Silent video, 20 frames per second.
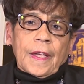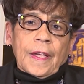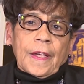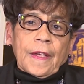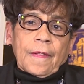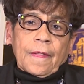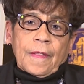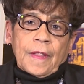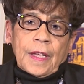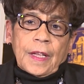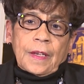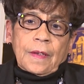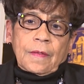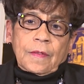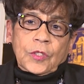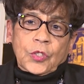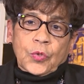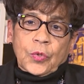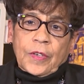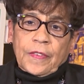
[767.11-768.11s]
And then
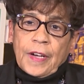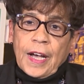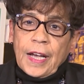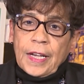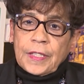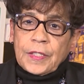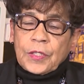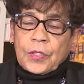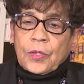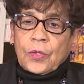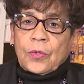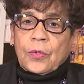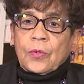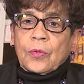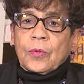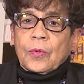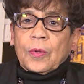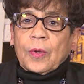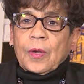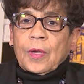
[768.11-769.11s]
Swift High
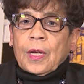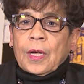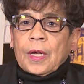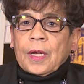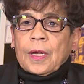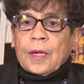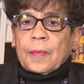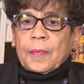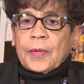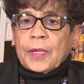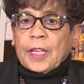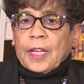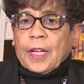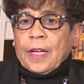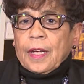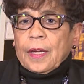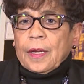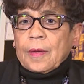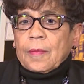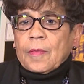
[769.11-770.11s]
School uh,
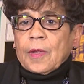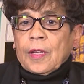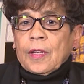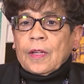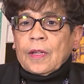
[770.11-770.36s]
became